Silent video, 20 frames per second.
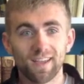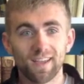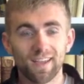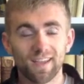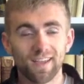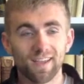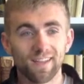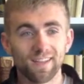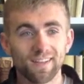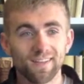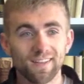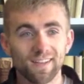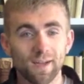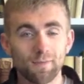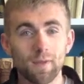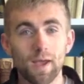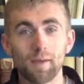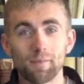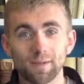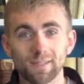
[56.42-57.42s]
And
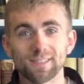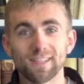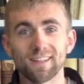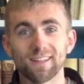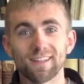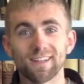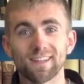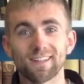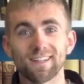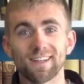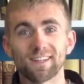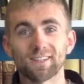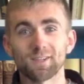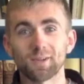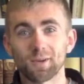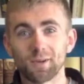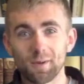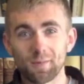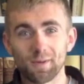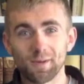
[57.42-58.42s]
I'm happy to say that I
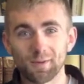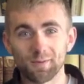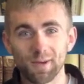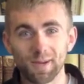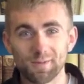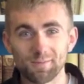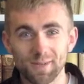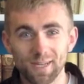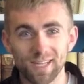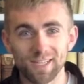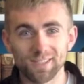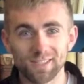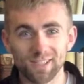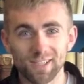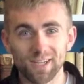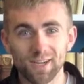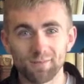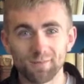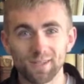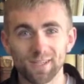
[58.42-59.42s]
took her up on a recommendation to
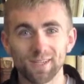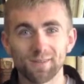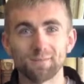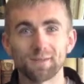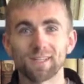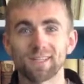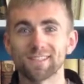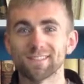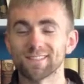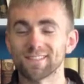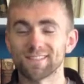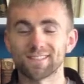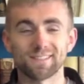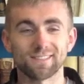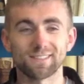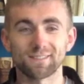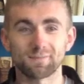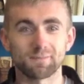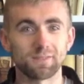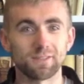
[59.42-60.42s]
come here because
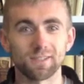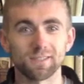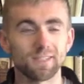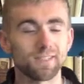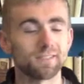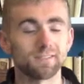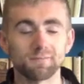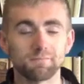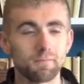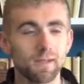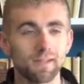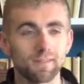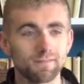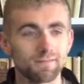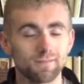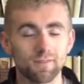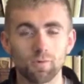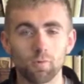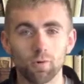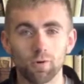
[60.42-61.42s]
it's
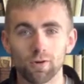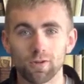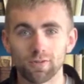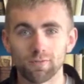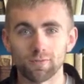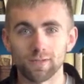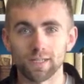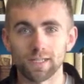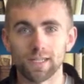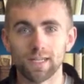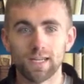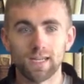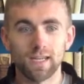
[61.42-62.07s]
meant the world, really.